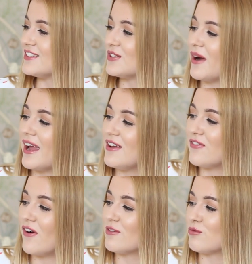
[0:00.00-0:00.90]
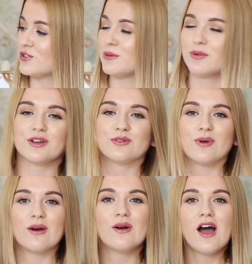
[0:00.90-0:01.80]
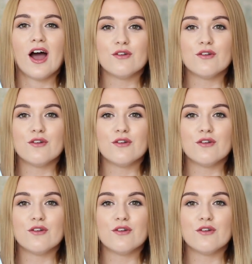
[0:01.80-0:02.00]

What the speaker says: little A5 project book as well.